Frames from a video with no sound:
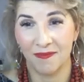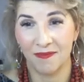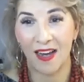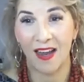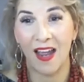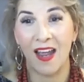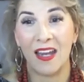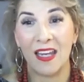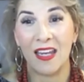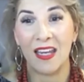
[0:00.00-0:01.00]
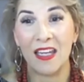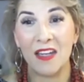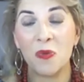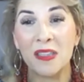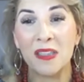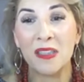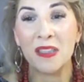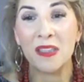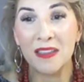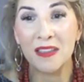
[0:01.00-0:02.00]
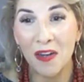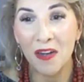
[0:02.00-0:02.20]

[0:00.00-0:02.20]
Even if we love the process,